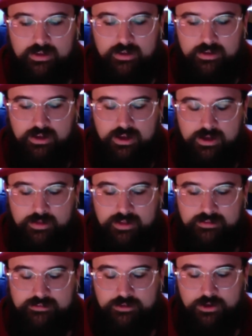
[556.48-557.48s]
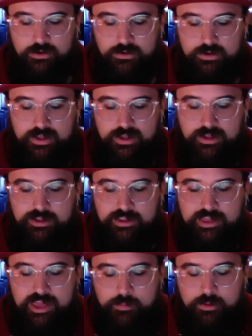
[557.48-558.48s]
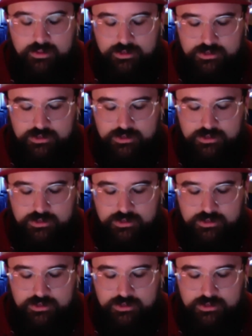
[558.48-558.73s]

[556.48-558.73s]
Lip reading: And so keeping the